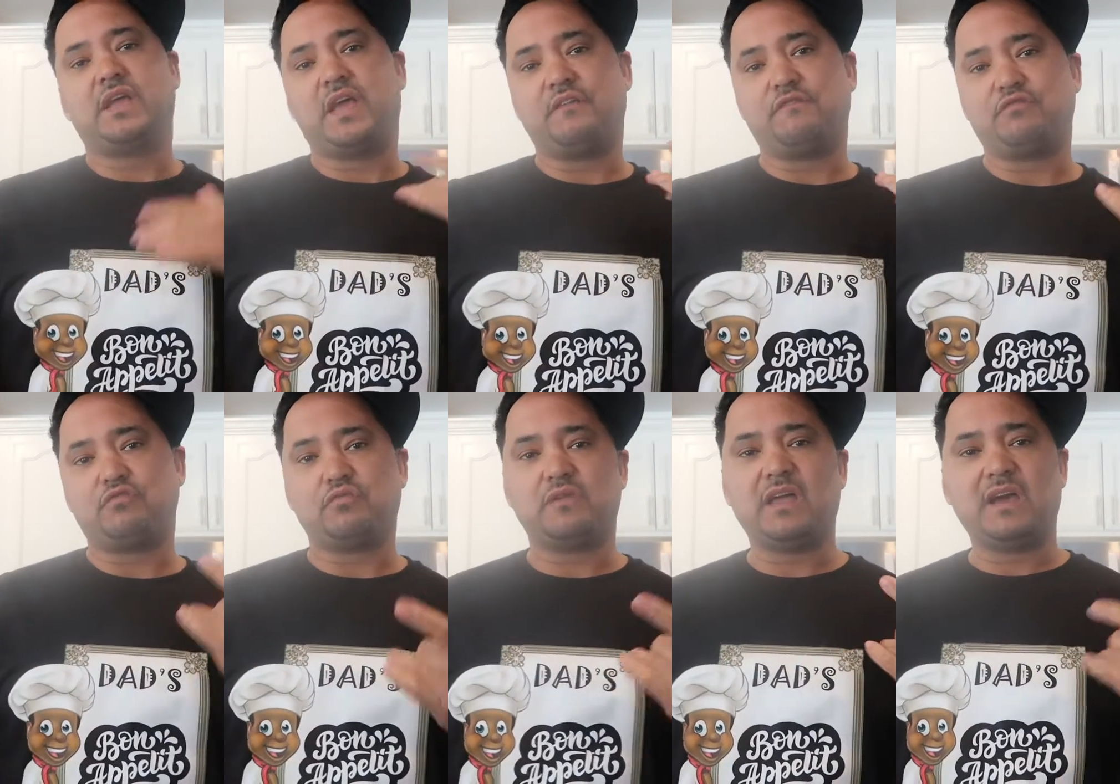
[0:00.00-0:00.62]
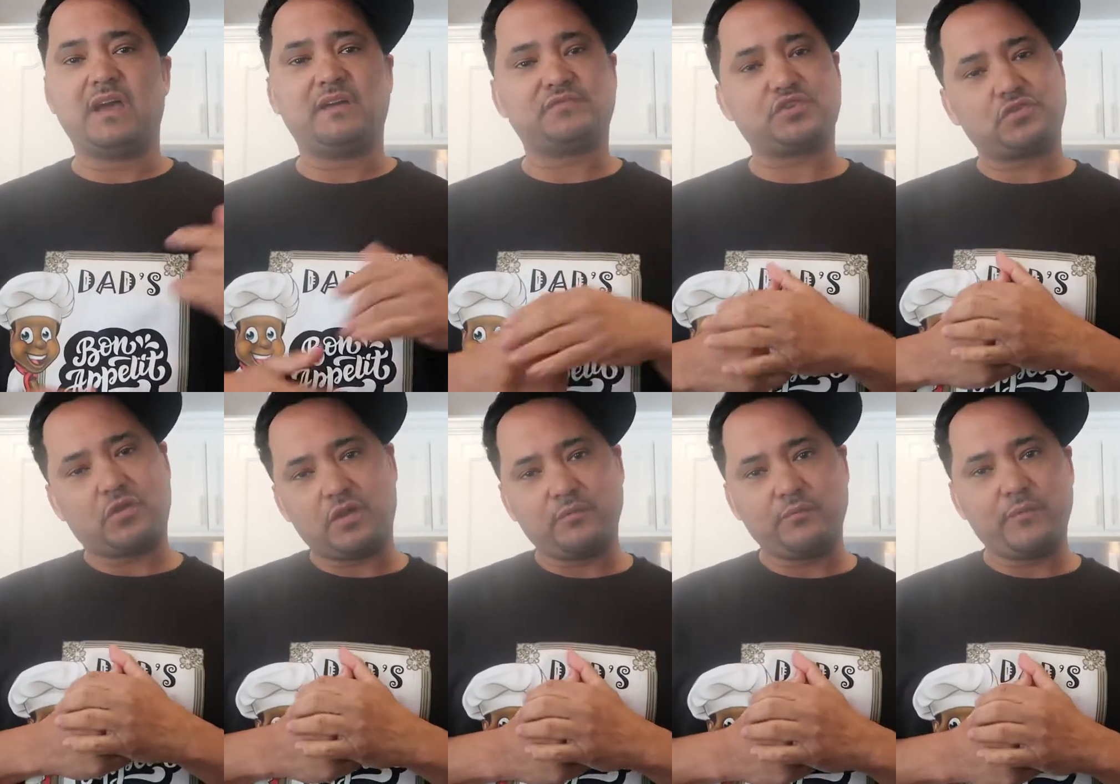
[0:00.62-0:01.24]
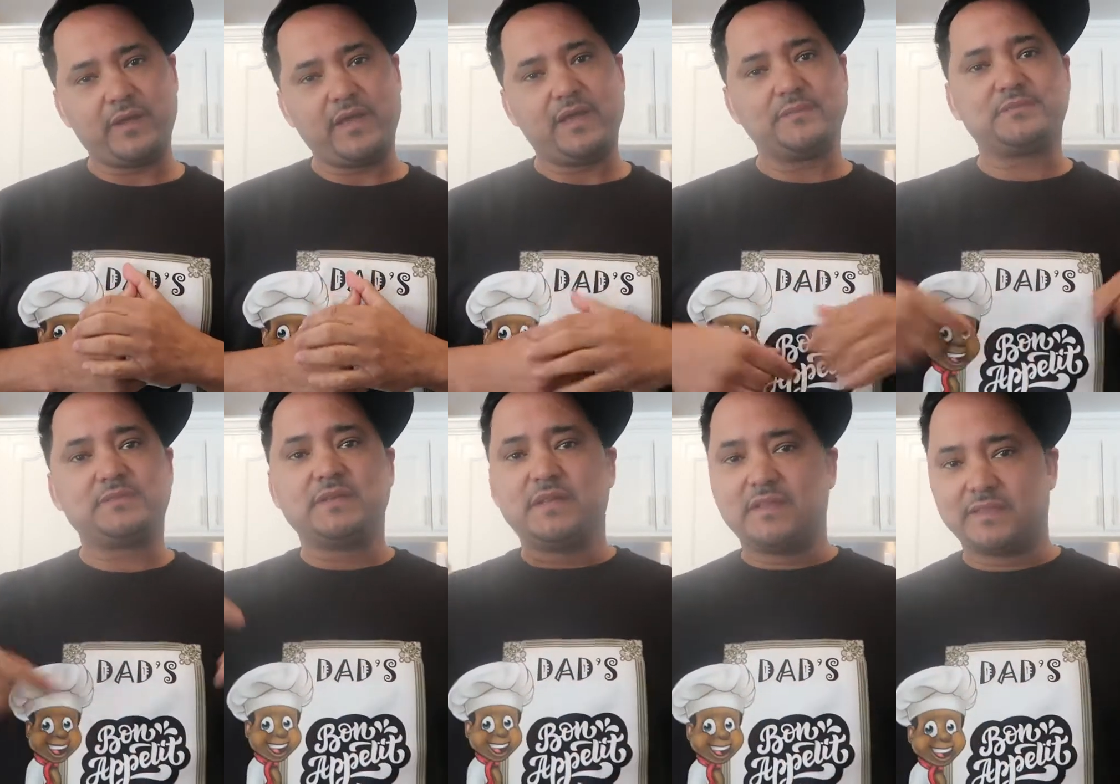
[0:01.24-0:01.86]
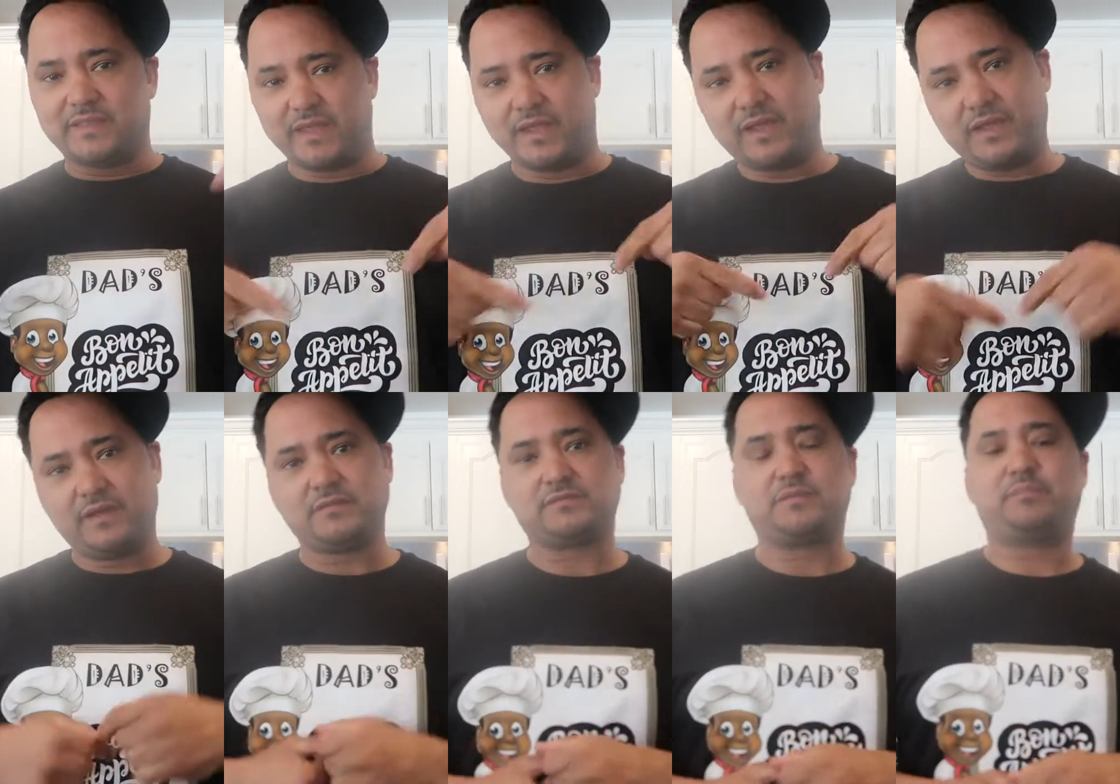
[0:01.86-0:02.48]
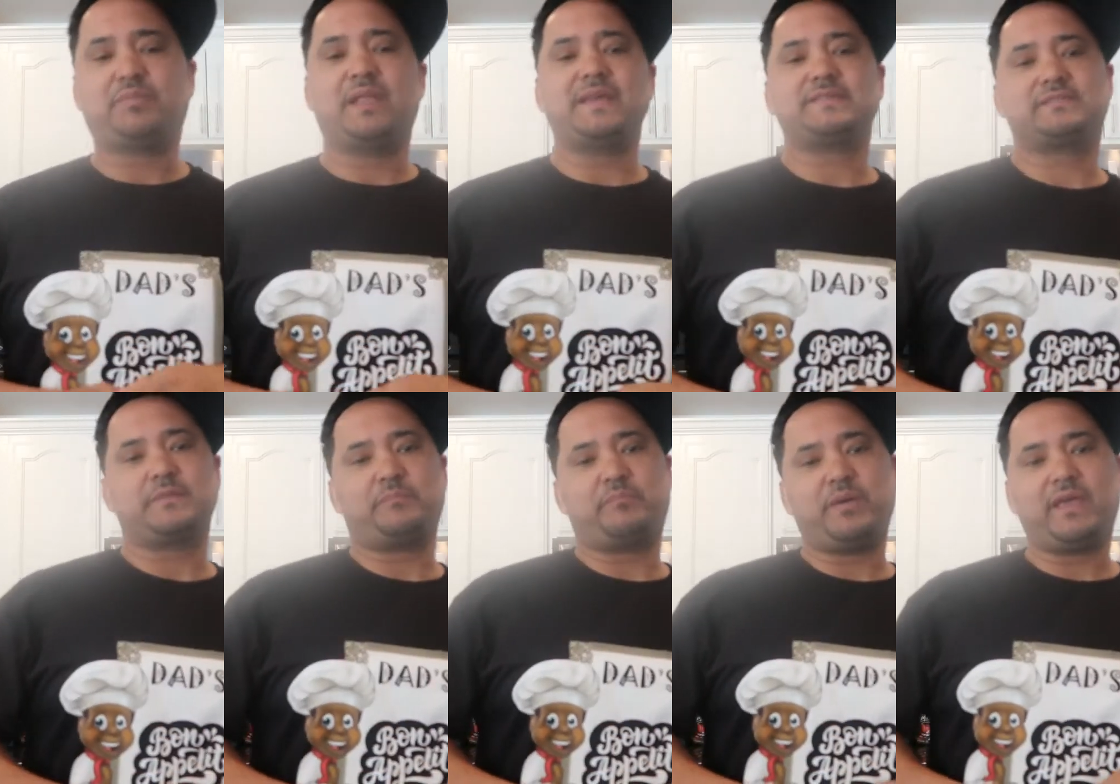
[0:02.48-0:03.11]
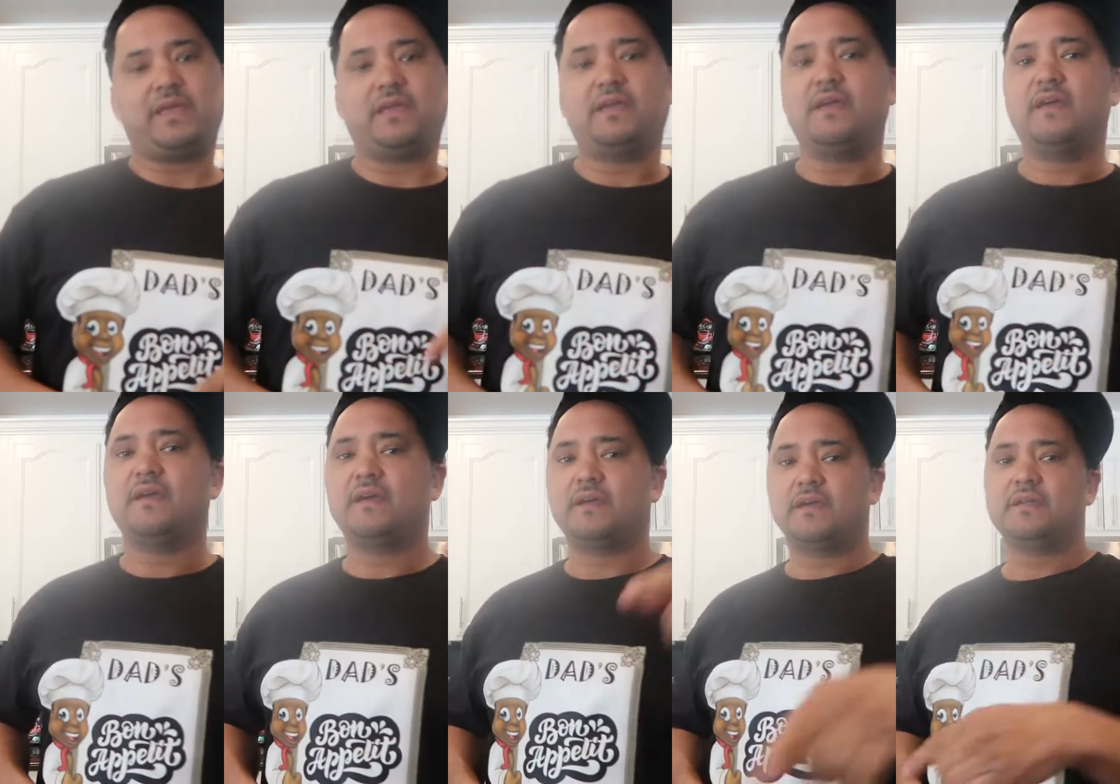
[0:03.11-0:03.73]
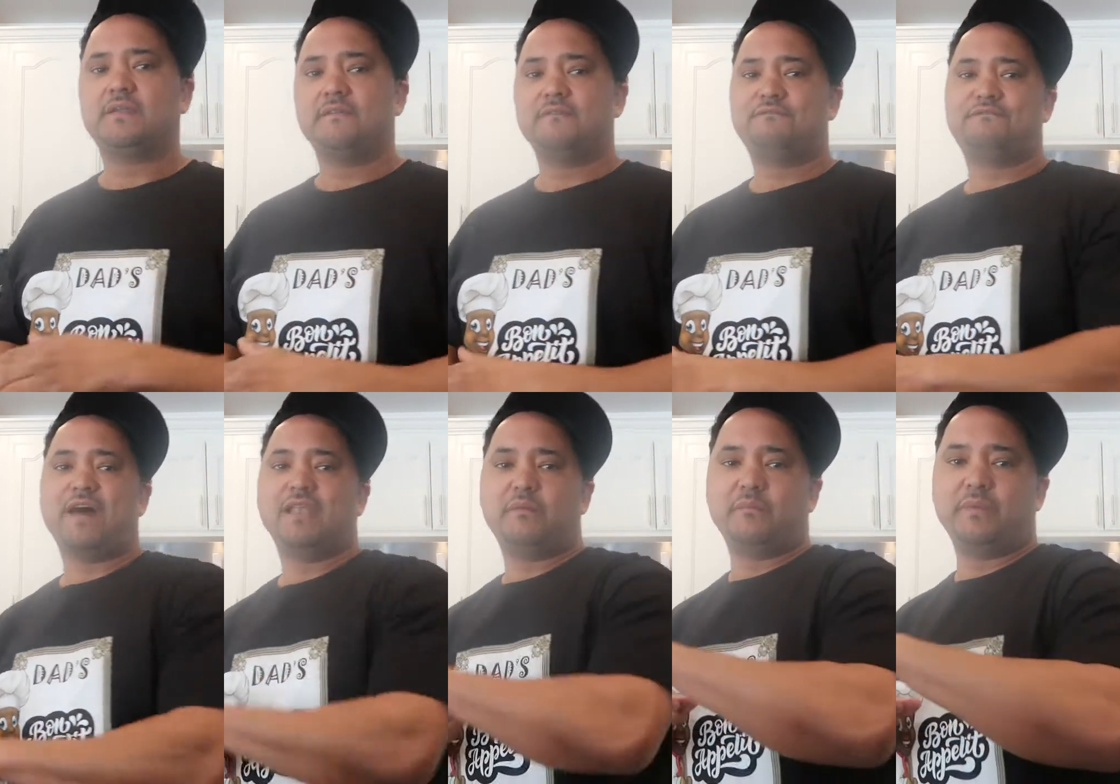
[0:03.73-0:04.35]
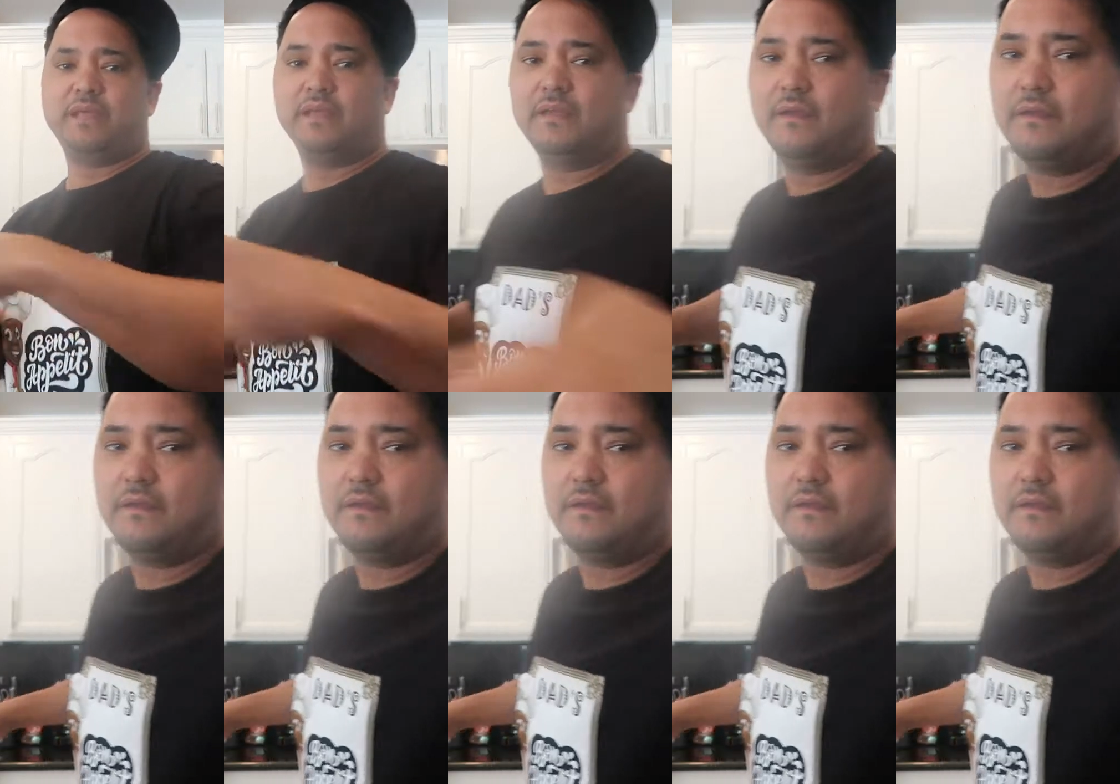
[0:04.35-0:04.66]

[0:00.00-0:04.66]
If you love short ribs, then here's the place to be. Follow me.